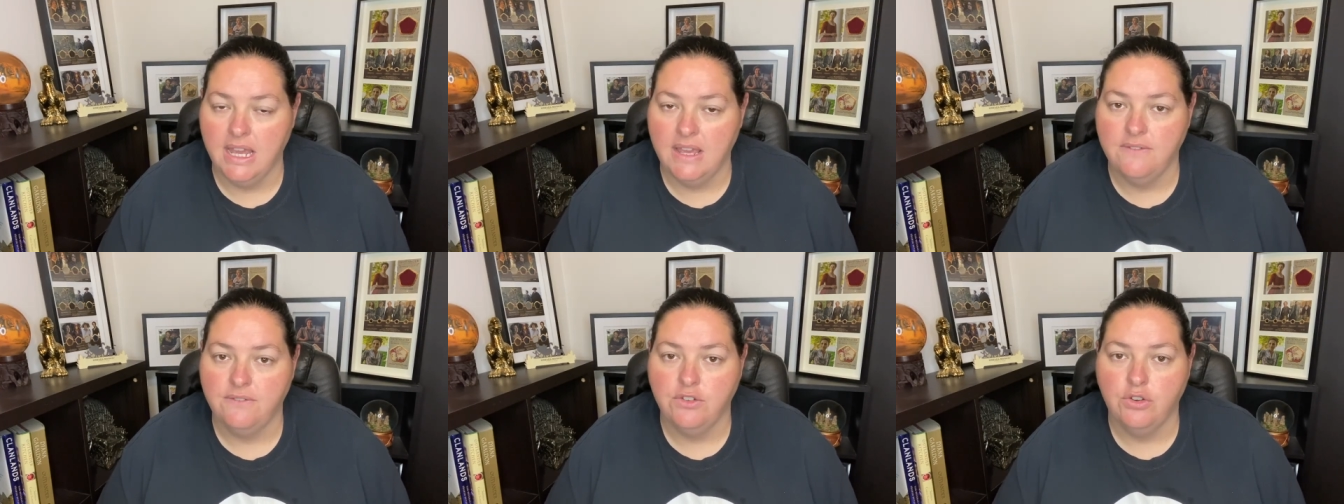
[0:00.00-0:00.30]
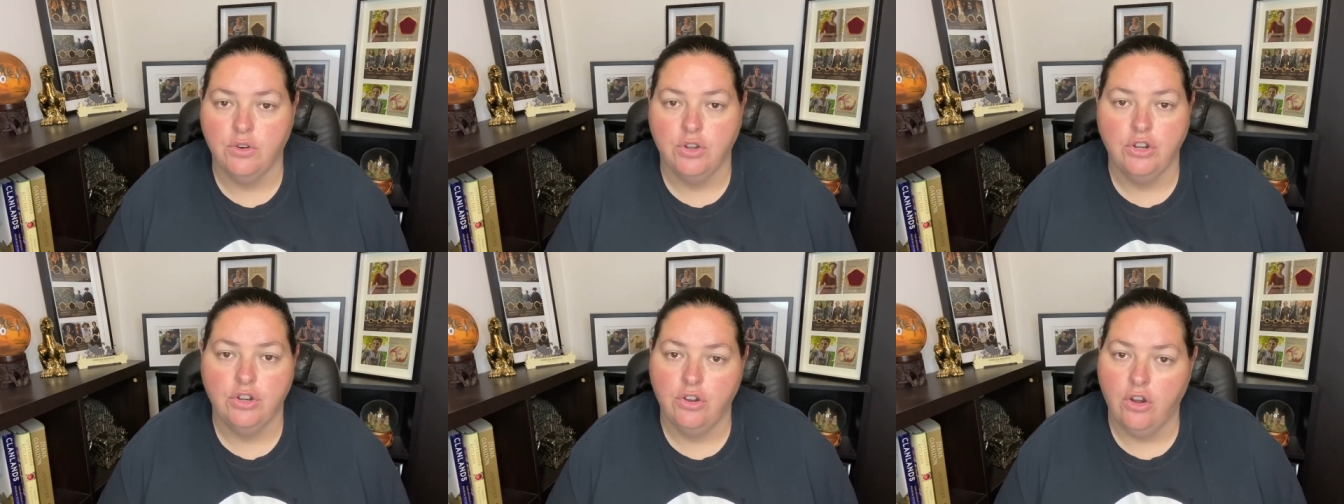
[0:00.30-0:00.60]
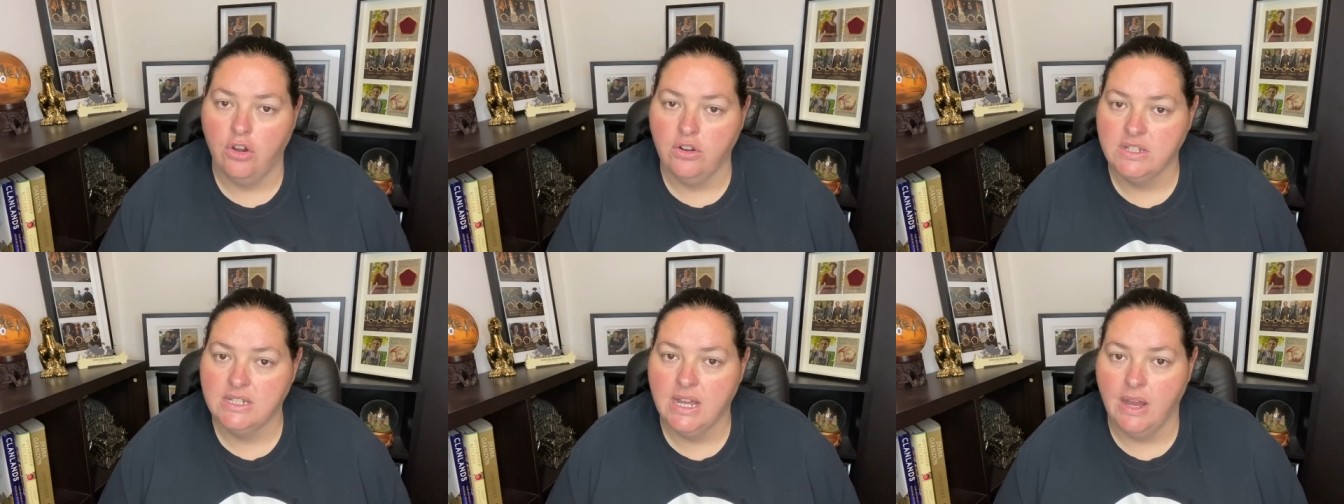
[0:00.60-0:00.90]
if you are
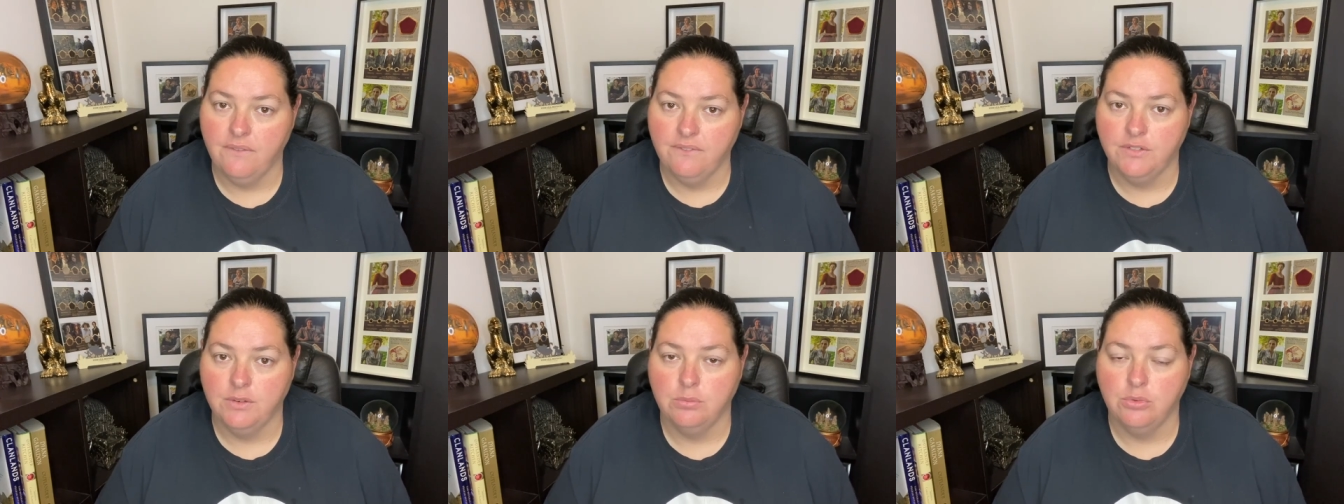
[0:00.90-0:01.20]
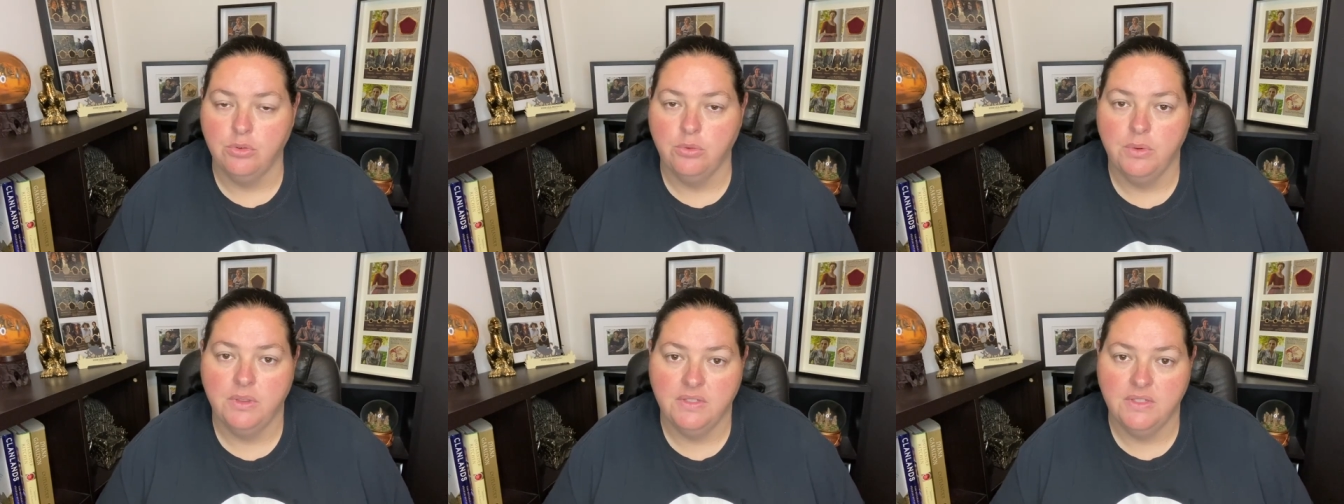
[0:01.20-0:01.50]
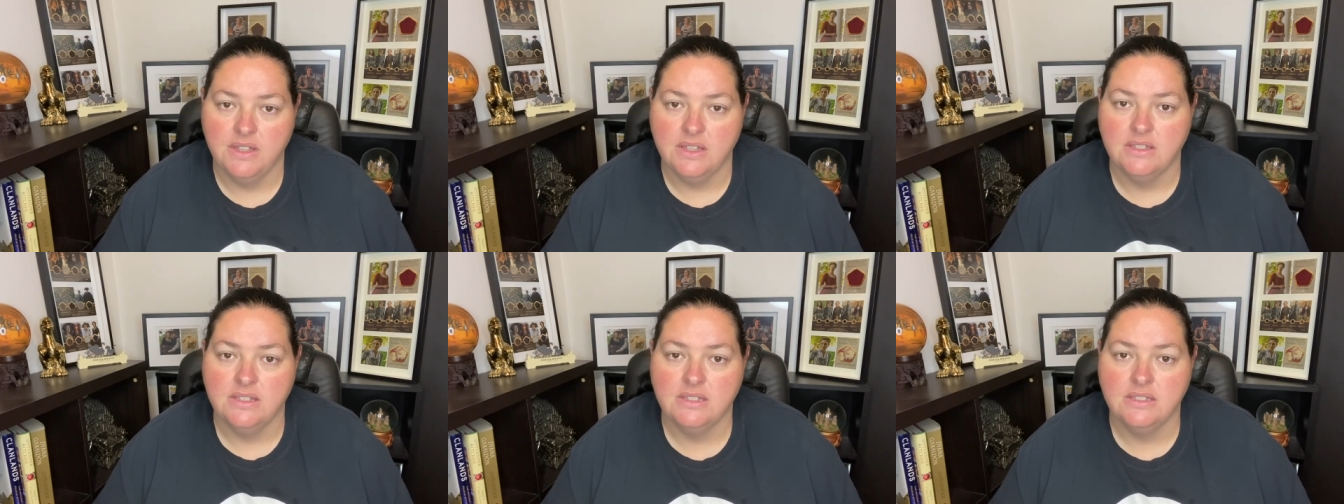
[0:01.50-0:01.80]
not comfortable with
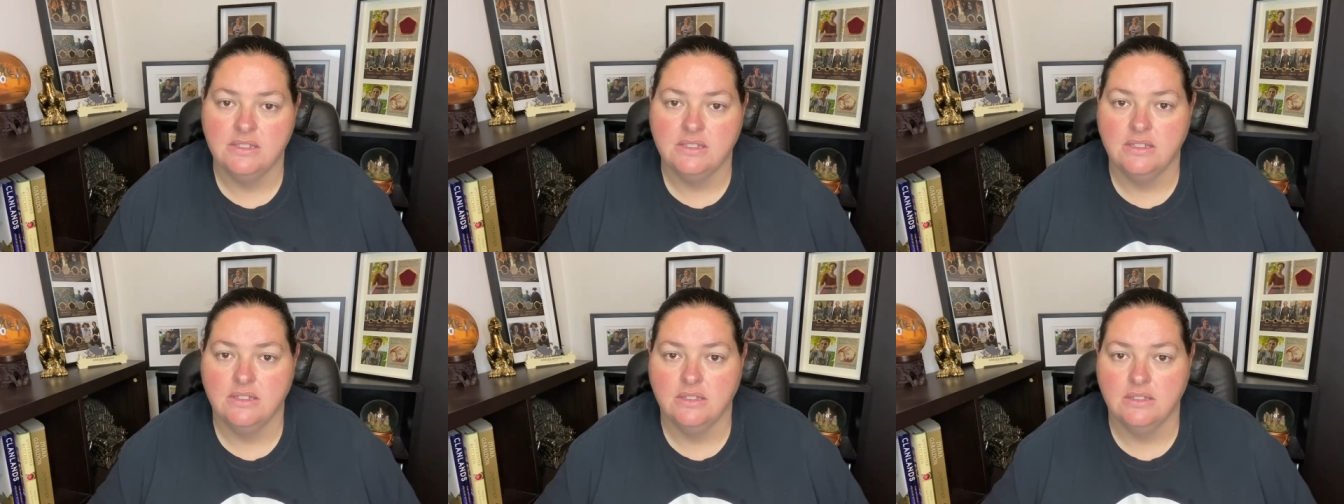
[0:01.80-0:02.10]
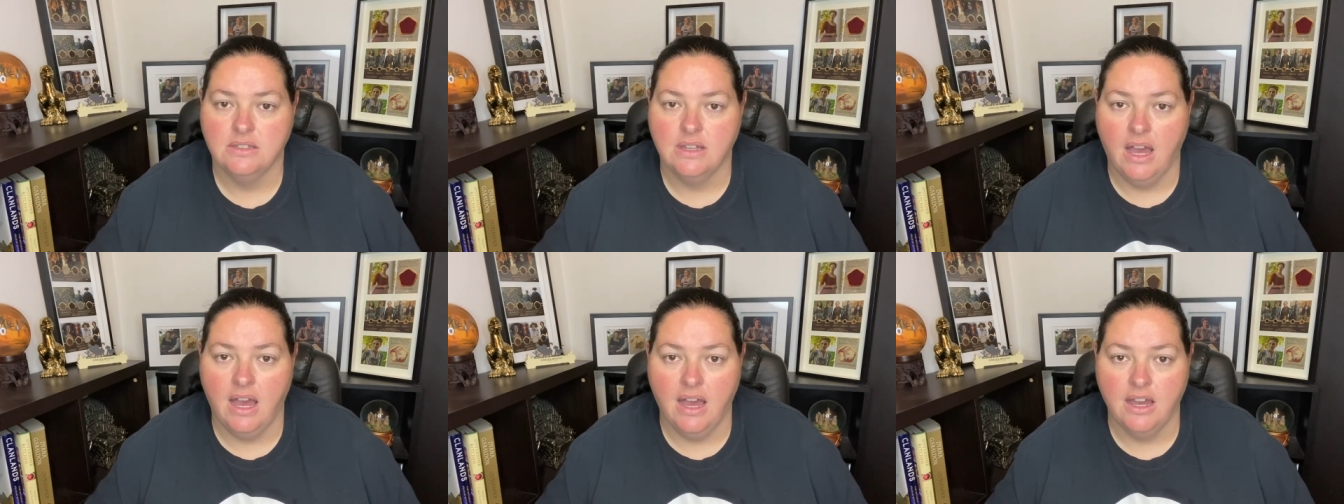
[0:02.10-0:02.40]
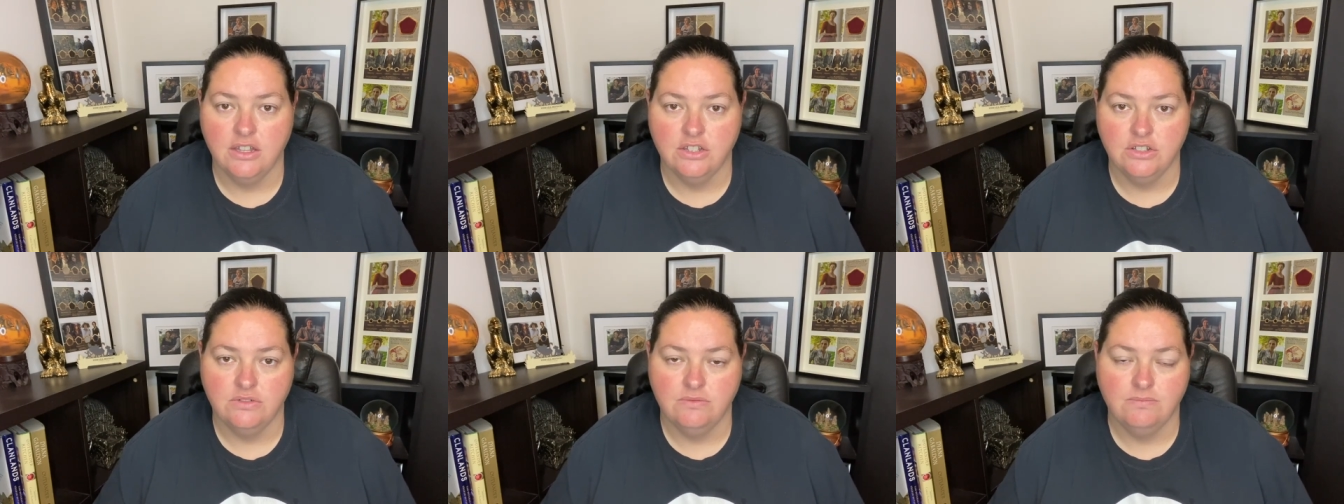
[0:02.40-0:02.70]
this
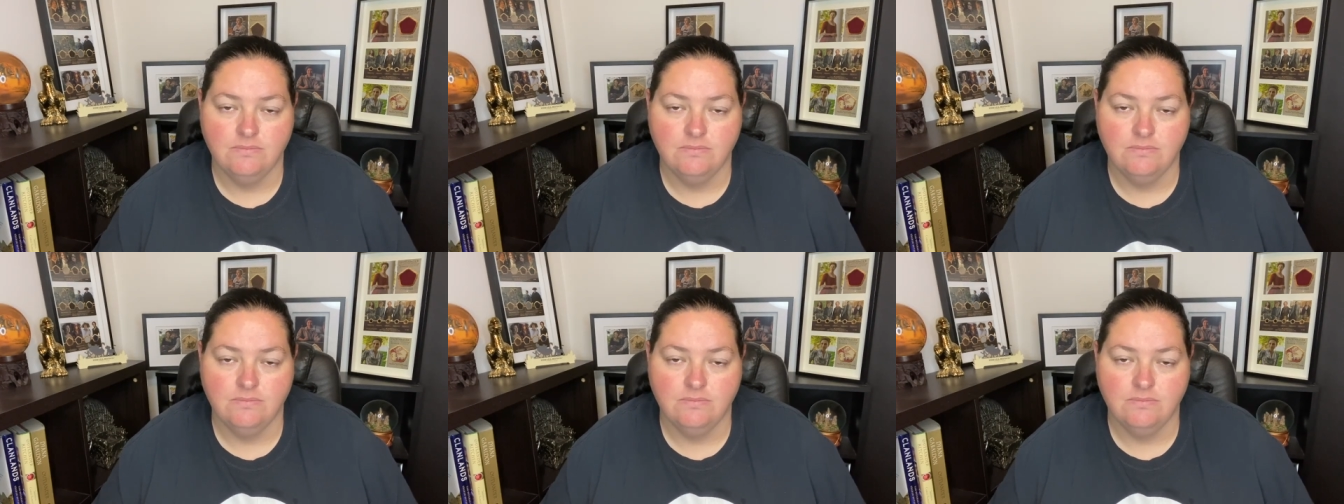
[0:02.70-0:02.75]
uh,